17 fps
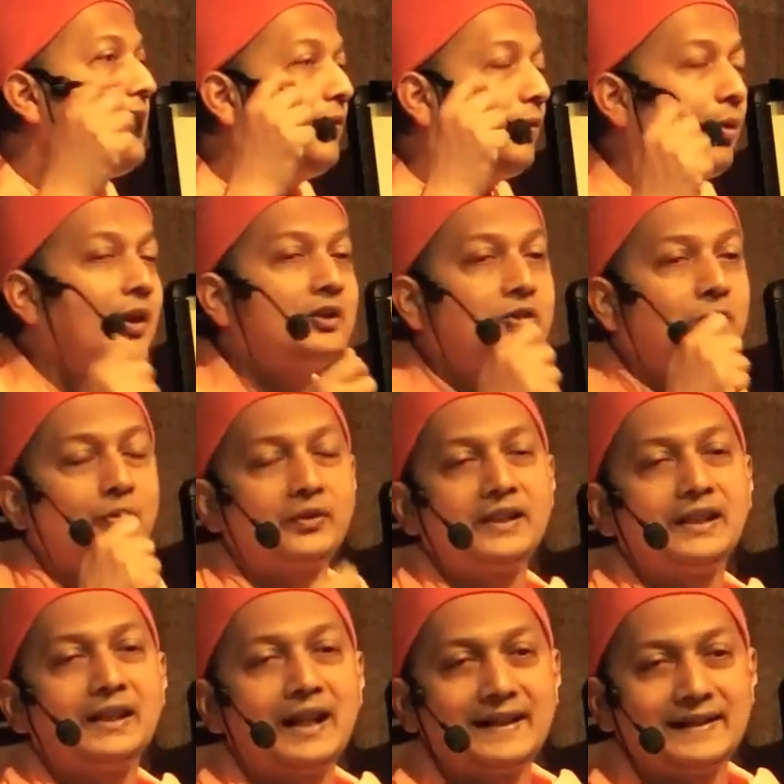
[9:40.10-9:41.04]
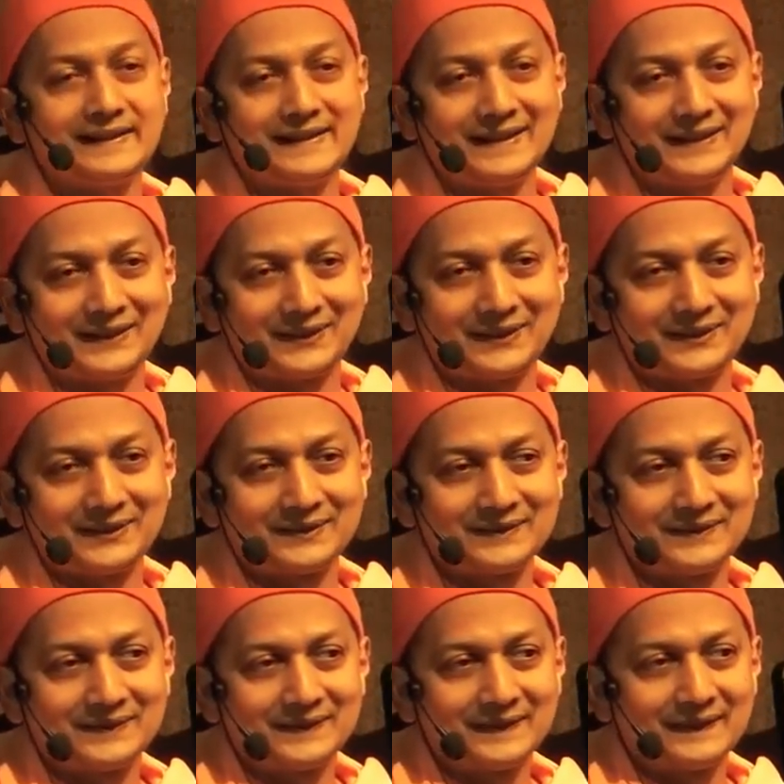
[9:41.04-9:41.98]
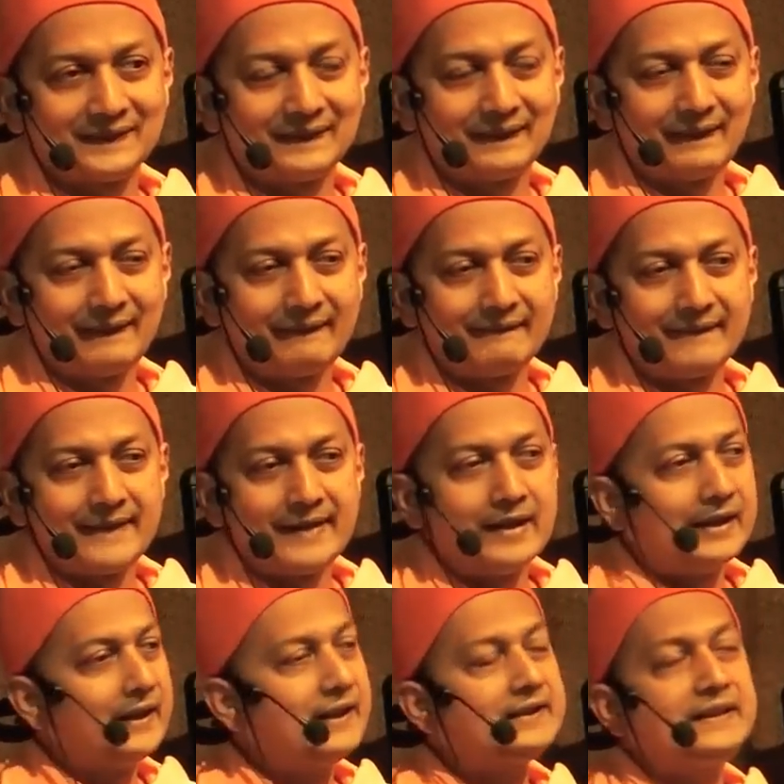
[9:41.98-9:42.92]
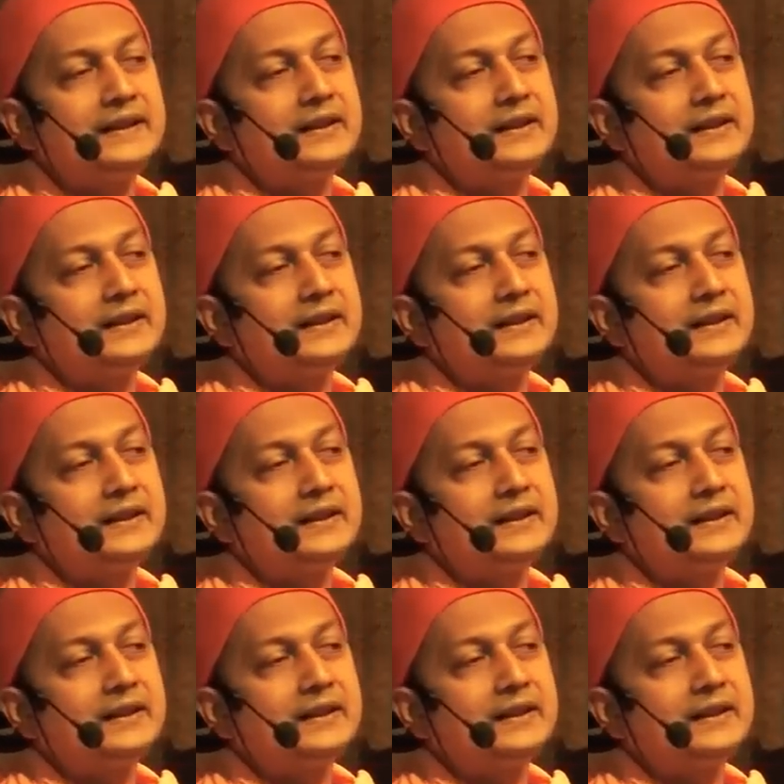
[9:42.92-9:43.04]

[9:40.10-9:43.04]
want to realize this. You see,